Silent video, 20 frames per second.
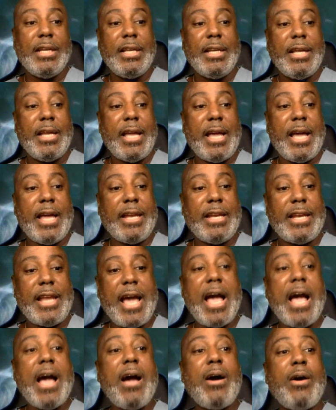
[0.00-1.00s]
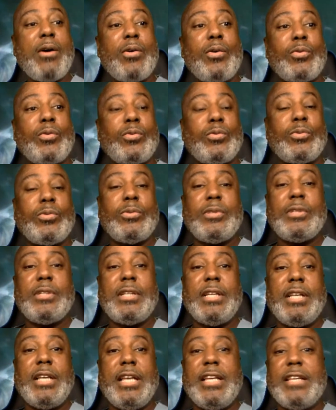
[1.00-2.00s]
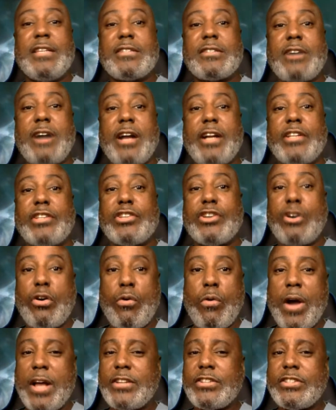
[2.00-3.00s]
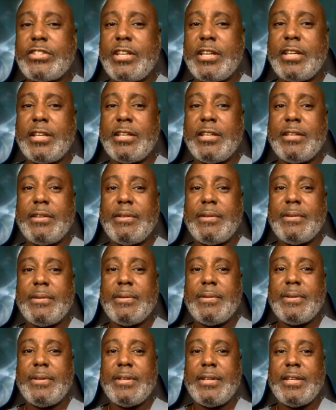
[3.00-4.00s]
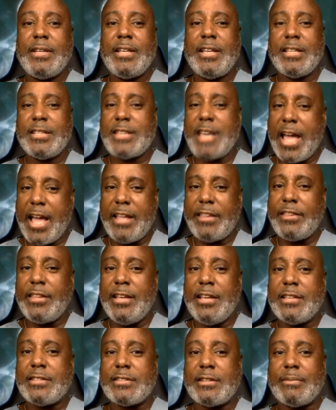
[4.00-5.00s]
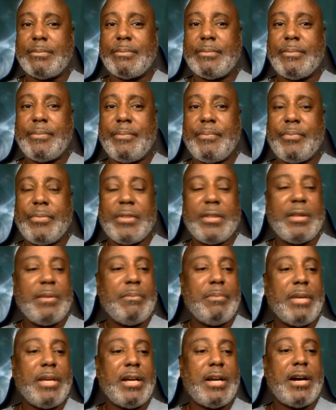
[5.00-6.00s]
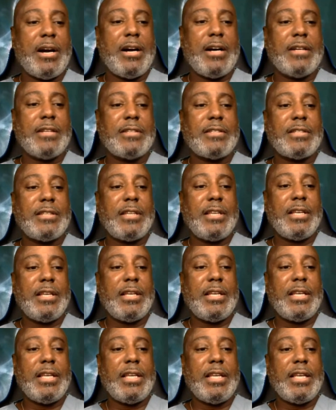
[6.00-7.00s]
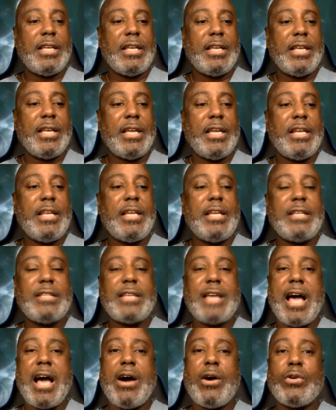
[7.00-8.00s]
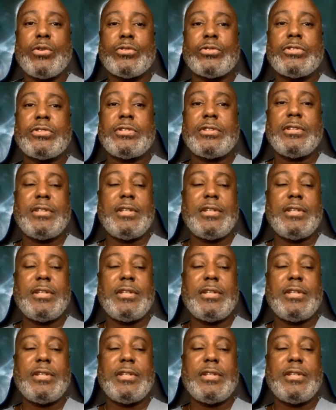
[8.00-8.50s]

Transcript: and now he's starting to question his atheism because in his house